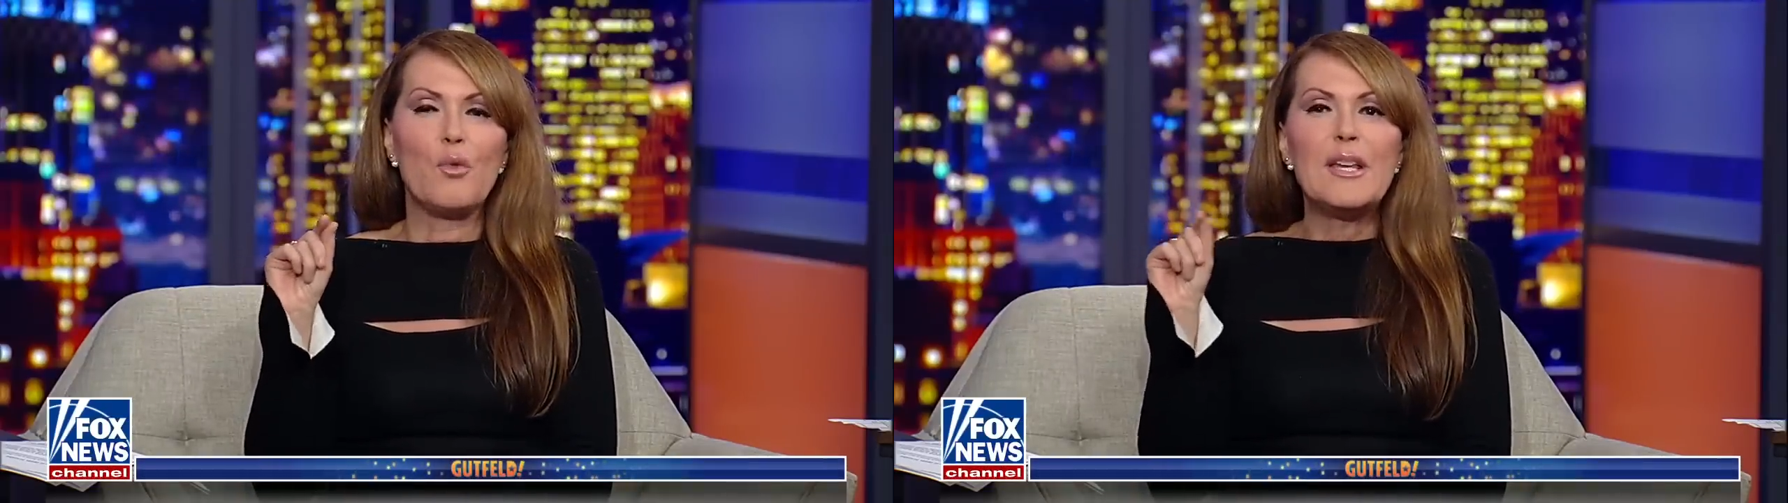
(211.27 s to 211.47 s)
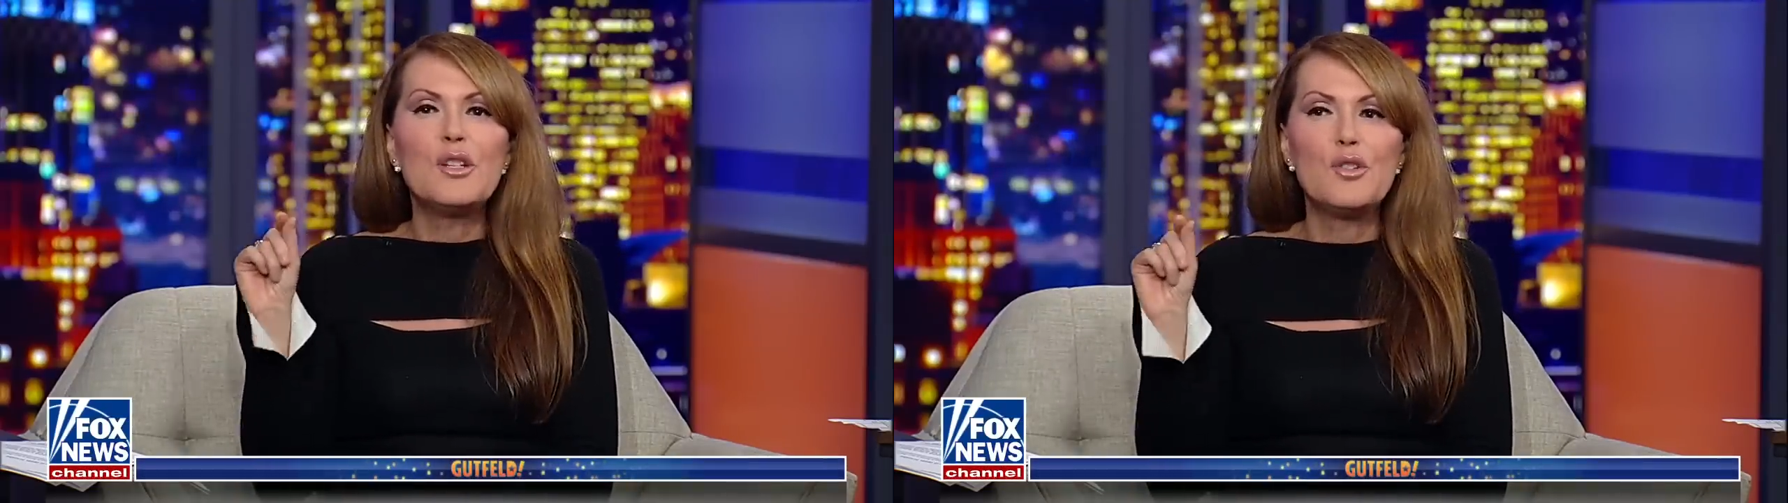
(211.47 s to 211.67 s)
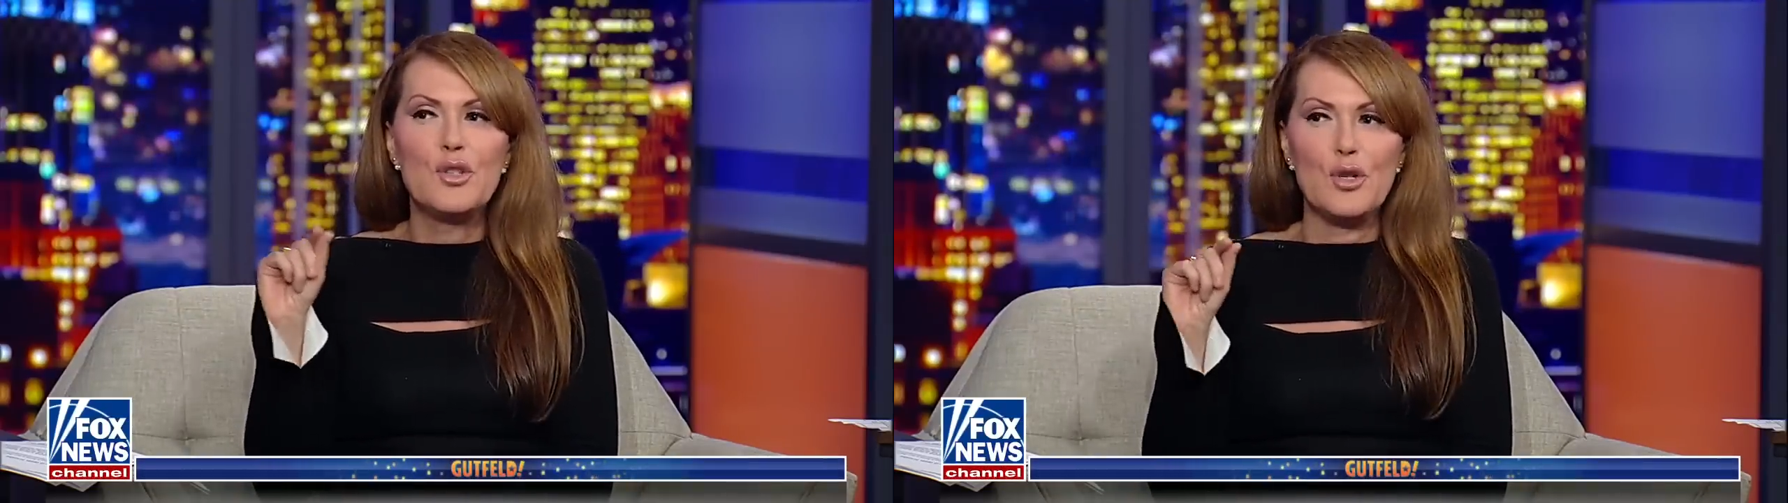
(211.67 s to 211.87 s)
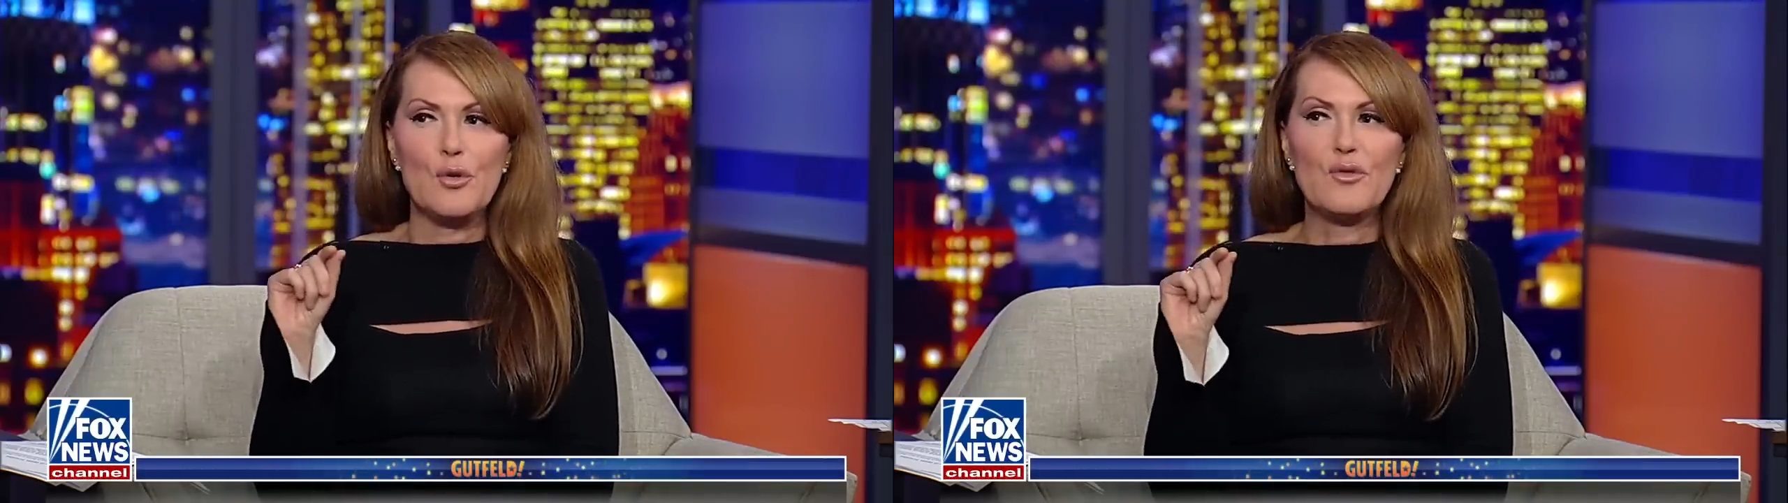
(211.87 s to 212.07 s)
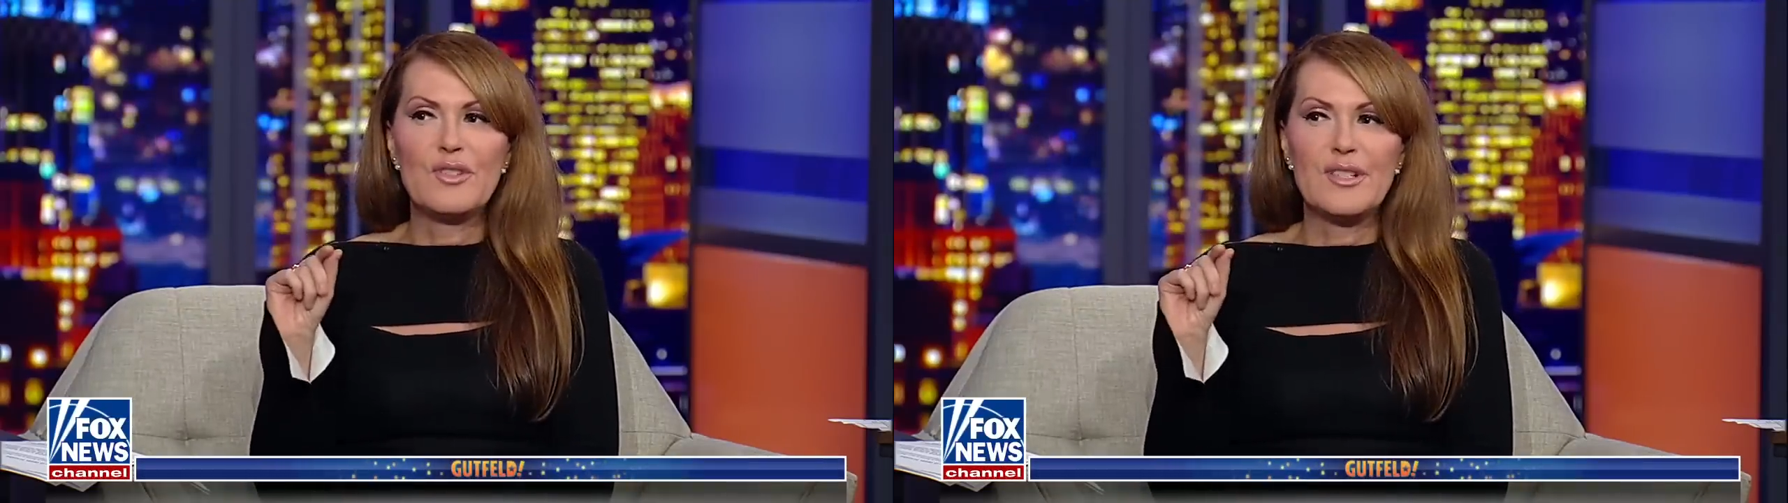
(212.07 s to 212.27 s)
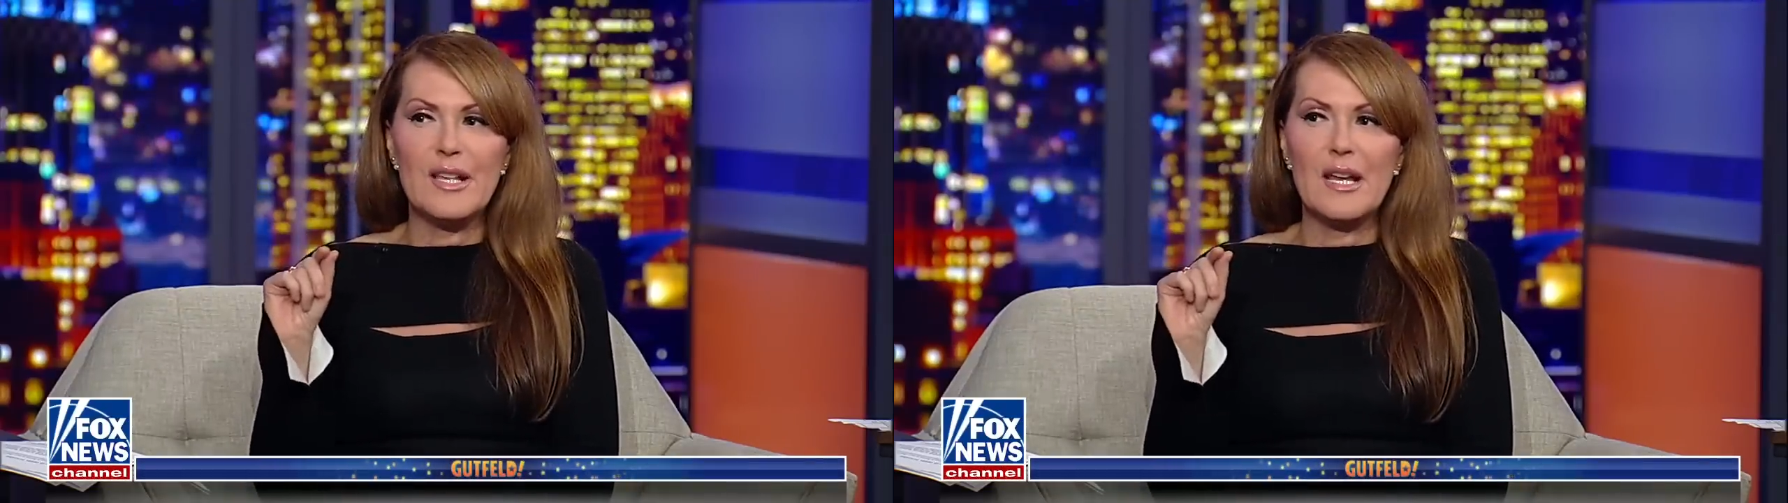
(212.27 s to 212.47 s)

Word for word: weed juice